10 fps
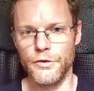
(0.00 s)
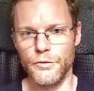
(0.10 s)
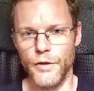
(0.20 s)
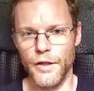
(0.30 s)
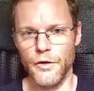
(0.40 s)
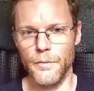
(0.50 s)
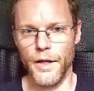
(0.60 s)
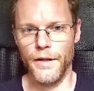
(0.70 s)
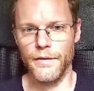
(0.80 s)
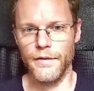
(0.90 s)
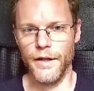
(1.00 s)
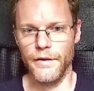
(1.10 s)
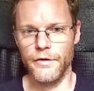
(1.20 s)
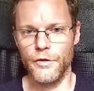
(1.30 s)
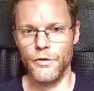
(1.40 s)
recommend
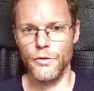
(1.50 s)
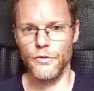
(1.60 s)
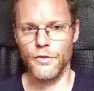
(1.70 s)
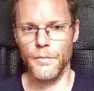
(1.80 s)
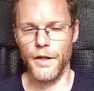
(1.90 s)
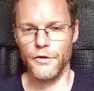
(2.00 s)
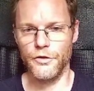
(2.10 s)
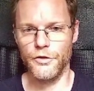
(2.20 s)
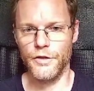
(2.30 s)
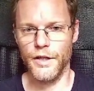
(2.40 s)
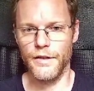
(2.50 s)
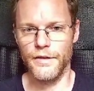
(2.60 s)
that you use a mesh that